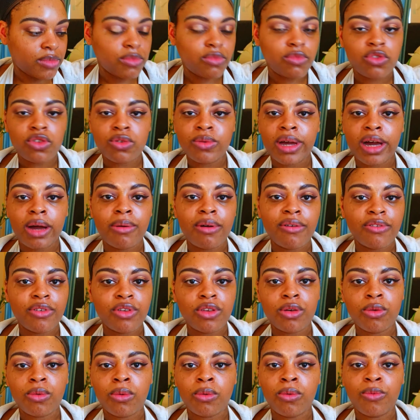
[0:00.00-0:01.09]
do it however
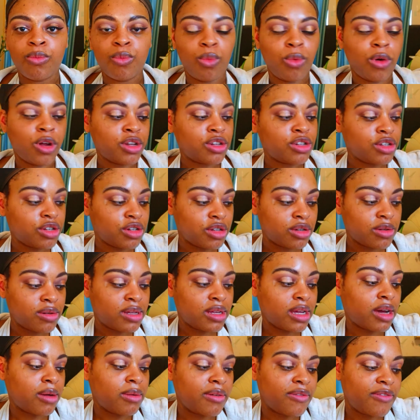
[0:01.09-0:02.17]
you want to do
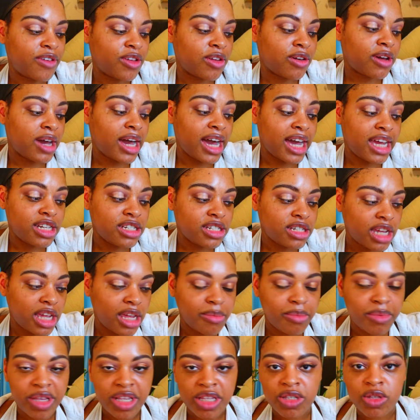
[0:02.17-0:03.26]
it, however your eye
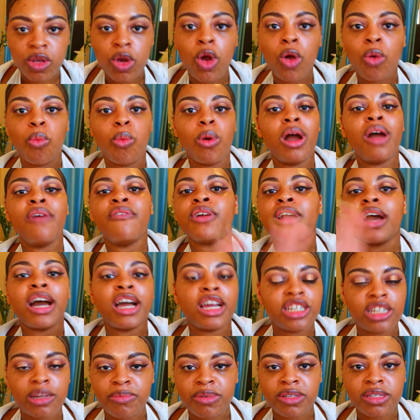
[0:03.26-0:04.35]
shape is, whatever your eye
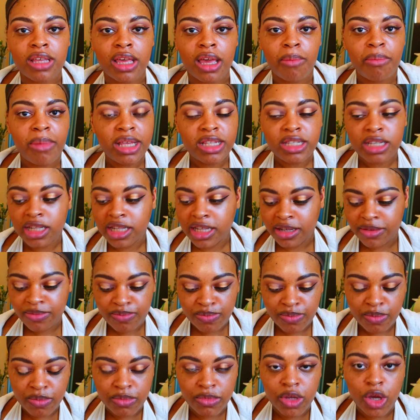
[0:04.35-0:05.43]
shape is saying basically,
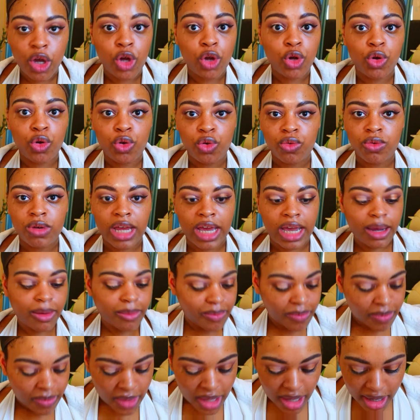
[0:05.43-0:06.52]
do that.
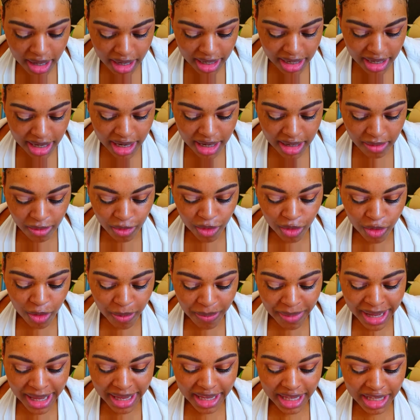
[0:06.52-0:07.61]
And then I'm going to go
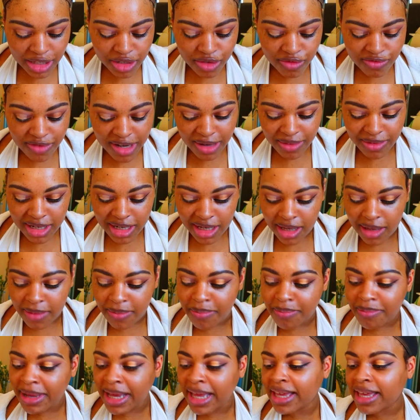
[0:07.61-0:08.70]
back into Rowdy,
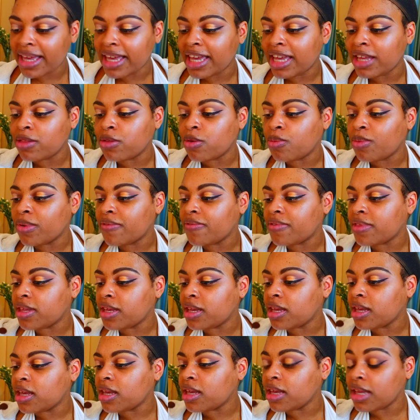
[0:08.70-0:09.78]
back in with
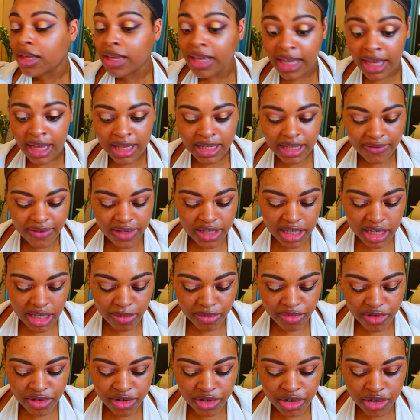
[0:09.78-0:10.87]
the E17
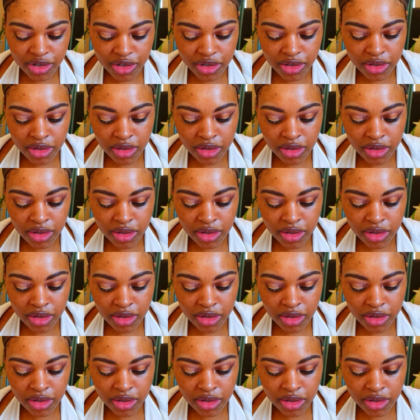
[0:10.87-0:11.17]
brush.